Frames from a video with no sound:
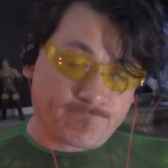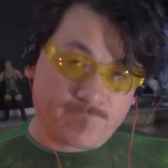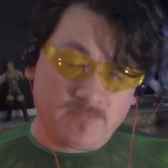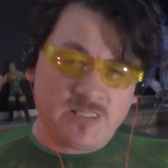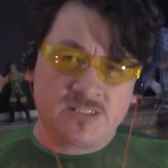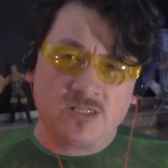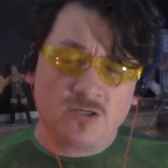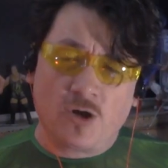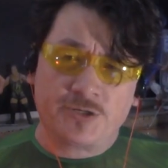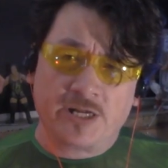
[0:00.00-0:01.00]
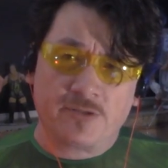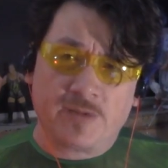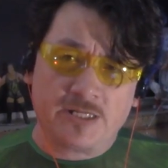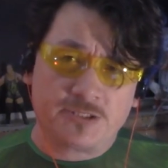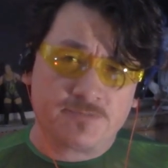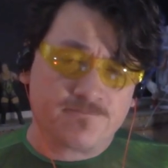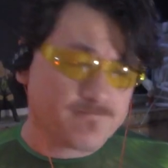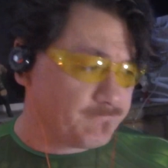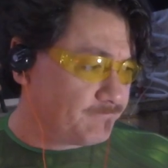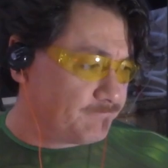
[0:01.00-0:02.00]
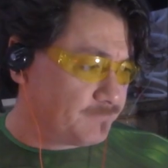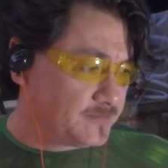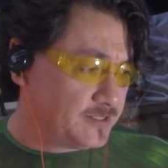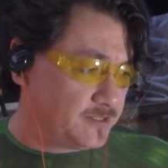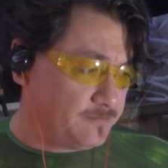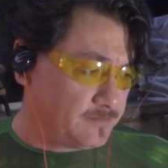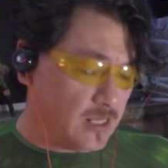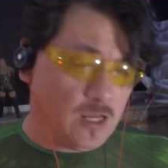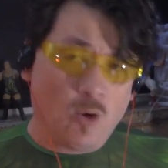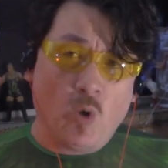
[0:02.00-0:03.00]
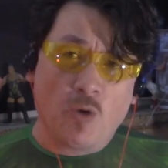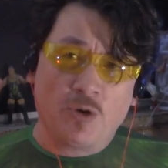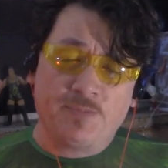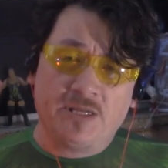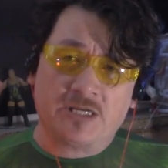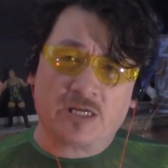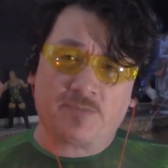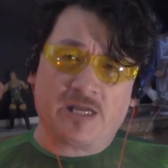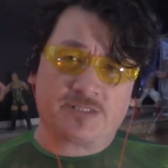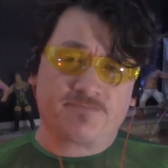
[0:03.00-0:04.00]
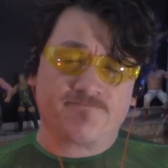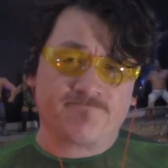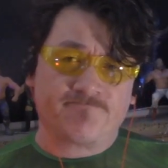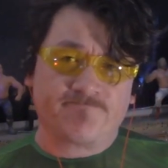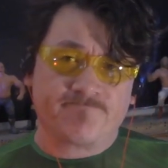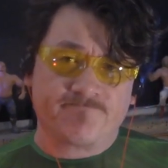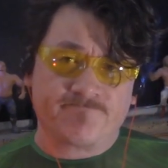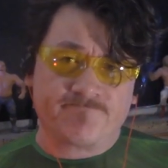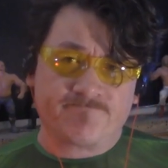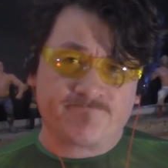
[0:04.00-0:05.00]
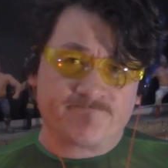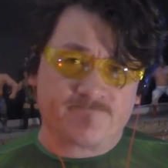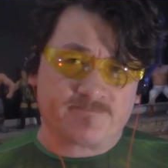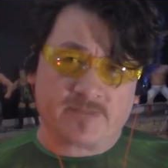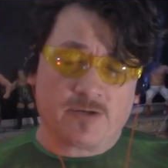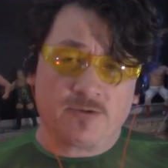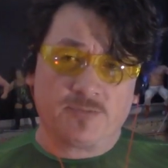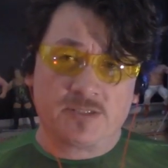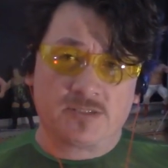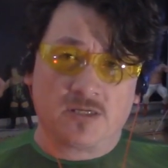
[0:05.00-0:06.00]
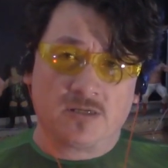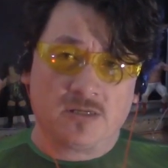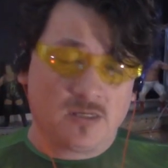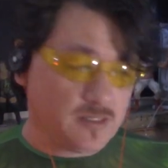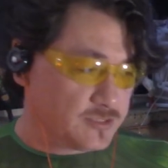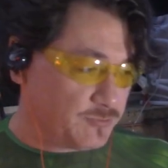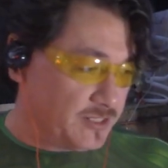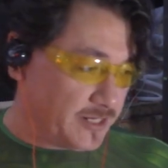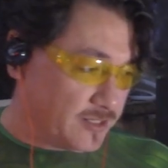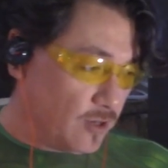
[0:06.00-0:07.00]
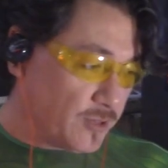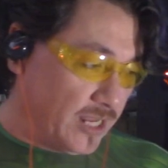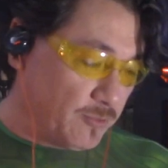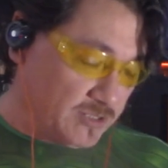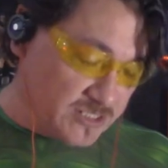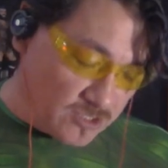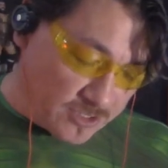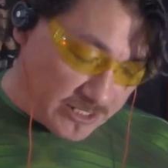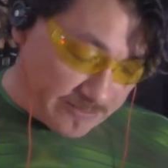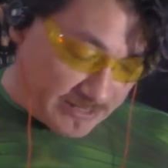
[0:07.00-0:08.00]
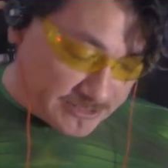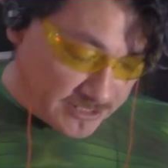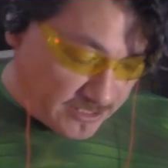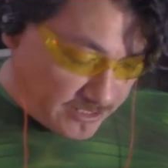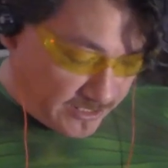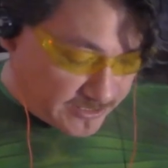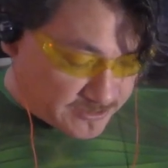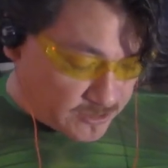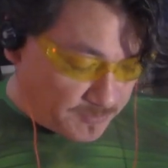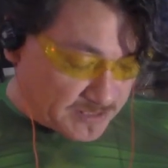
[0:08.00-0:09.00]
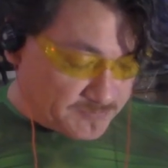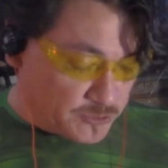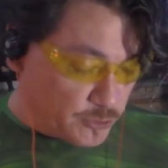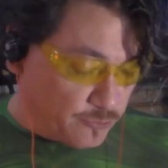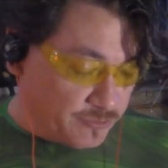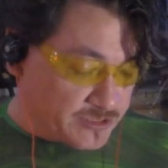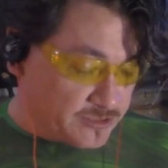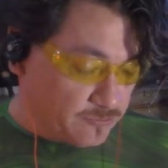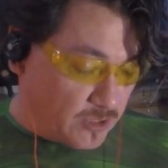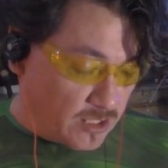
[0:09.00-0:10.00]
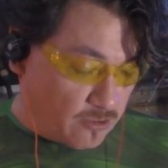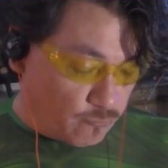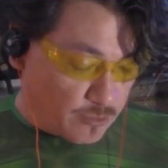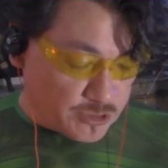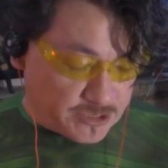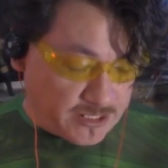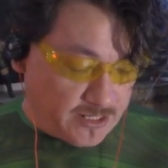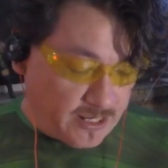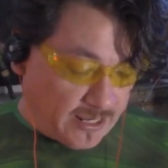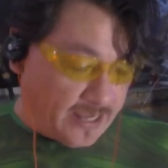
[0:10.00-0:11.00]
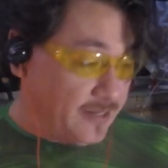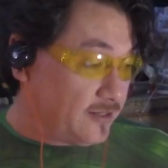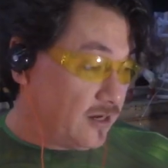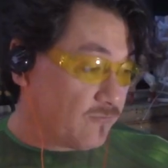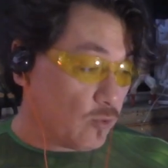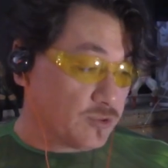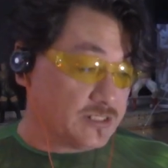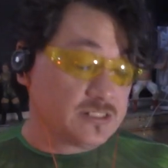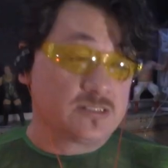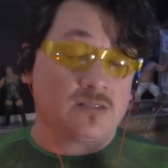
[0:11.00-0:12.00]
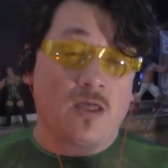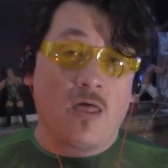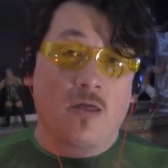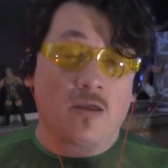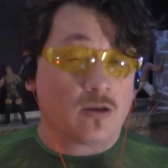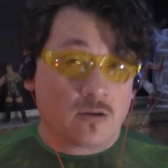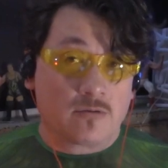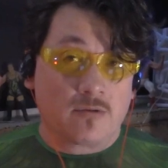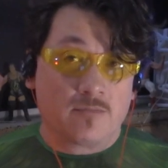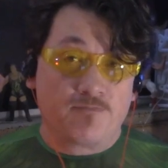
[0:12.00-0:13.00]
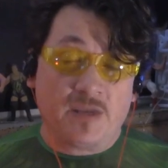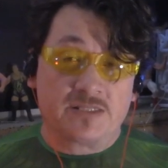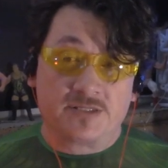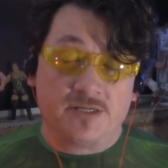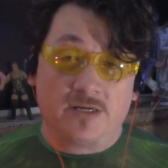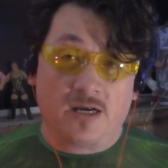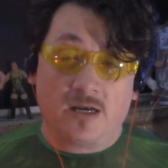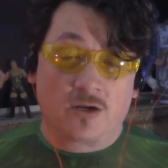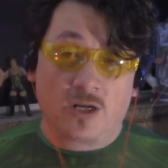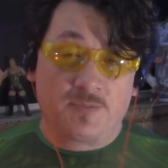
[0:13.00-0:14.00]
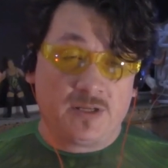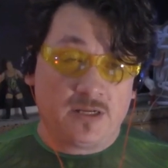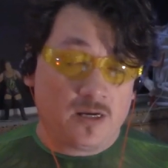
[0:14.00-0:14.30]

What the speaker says: This is a non-title match, Why would it be a title match? I don't know, because it's ridiculous. Okay, anyway, so non-title match. It's Dominic Mysterio, Ricochet, and of course, it's basically going to be